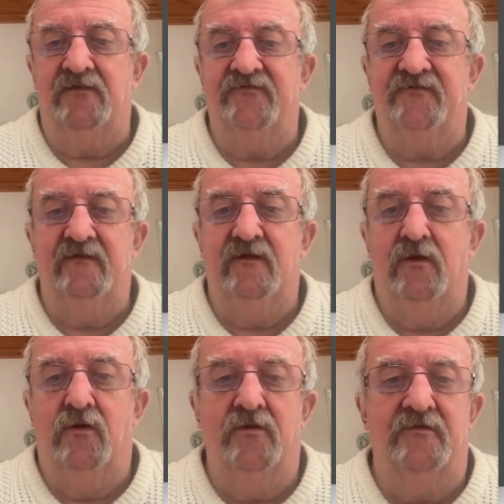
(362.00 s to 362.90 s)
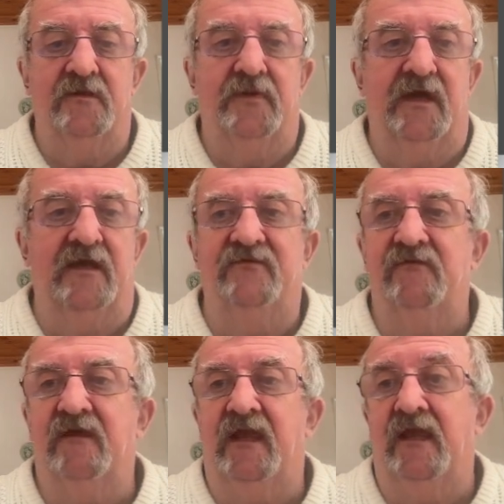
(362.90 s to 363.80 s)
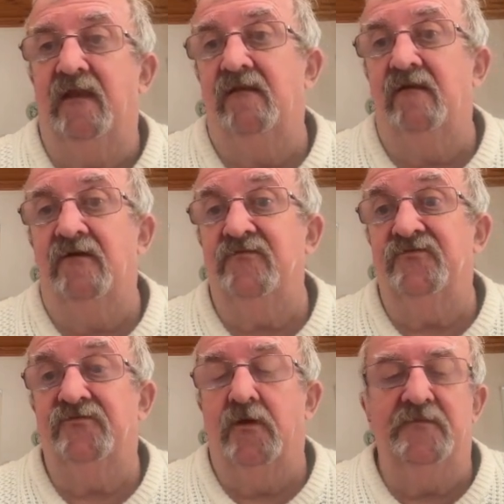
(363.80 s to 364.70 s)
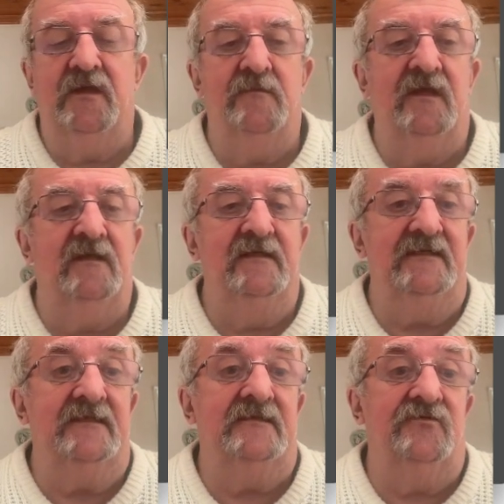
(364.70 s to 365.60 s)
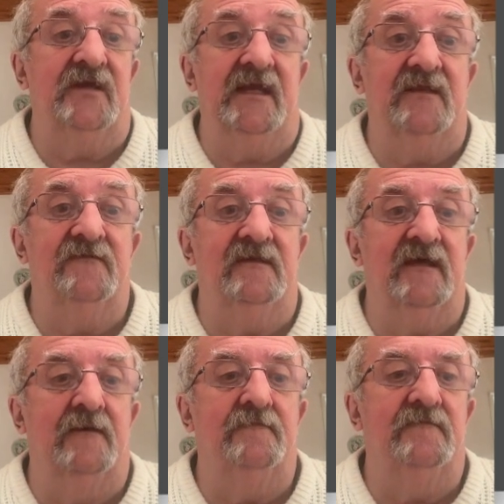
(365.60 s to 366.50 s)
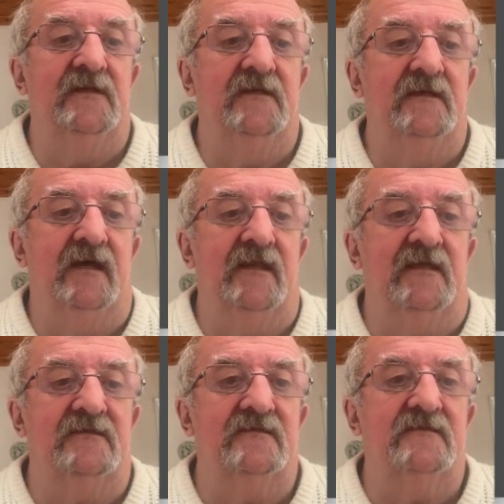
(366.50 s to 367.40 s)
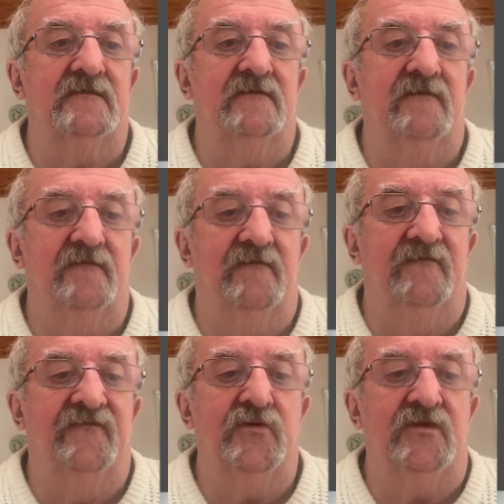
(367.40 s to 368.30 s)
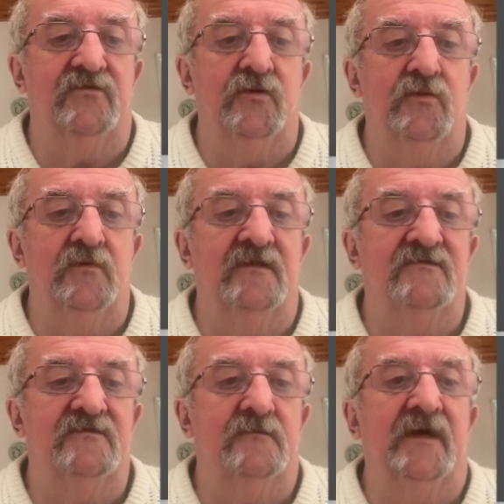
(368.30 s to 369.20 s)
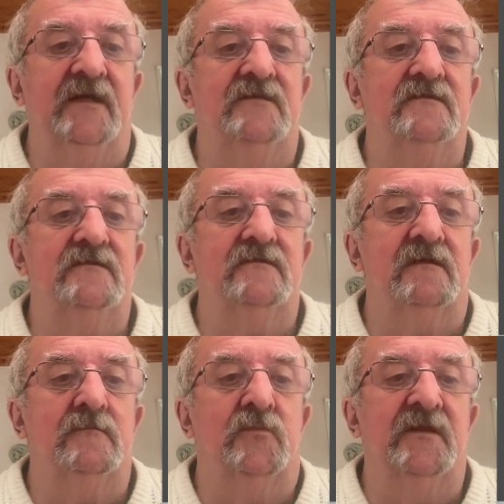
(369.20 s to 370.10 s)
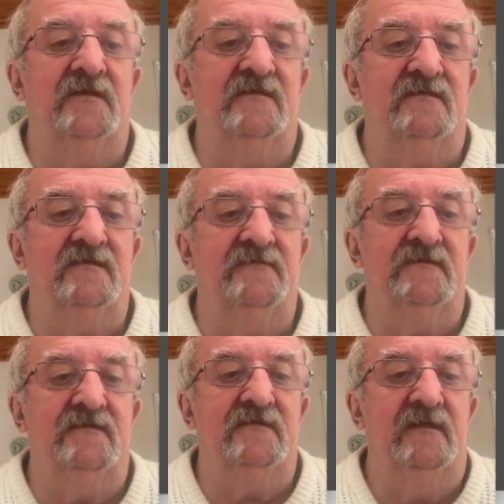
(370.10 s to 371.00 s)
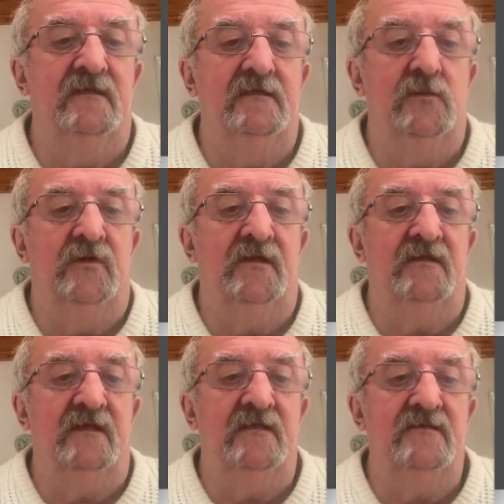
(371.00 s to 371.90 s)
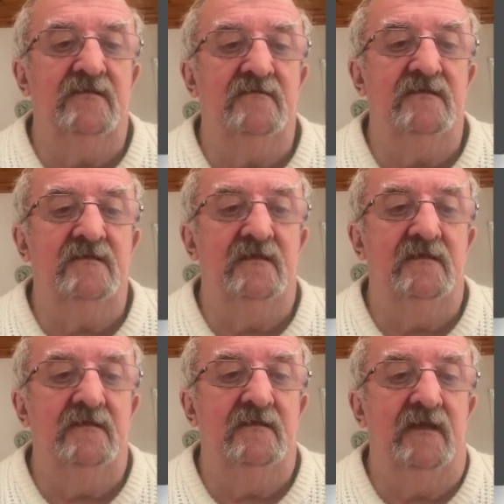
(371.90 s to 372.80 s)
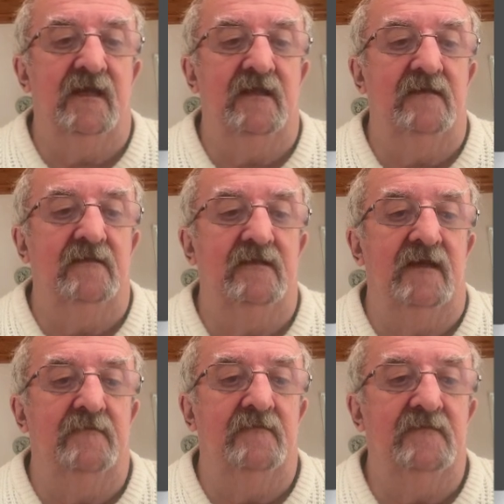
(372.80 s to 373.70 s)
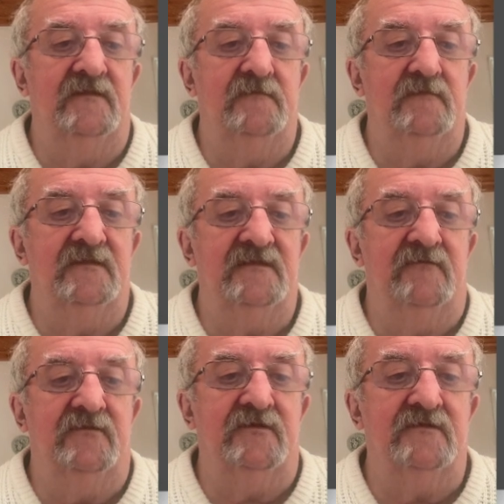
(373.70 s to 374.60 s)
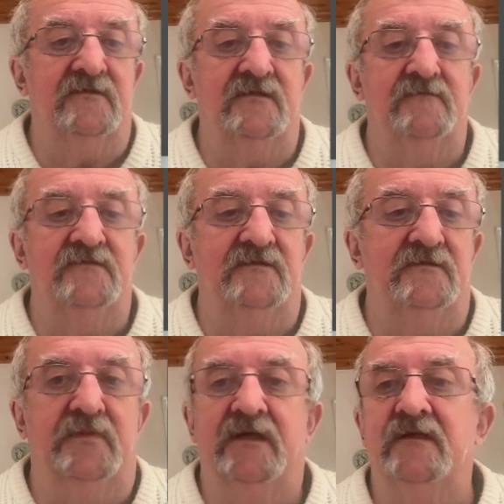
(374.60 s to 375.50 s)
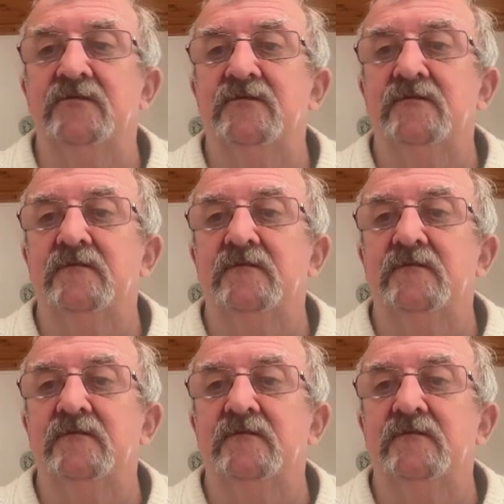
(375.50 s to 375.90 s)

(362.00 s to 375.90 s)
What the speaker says: else all on the page, and I just drop them in. It's created I think it's 42 additional pages, one under services, one under industries, and let's have a look at the services page.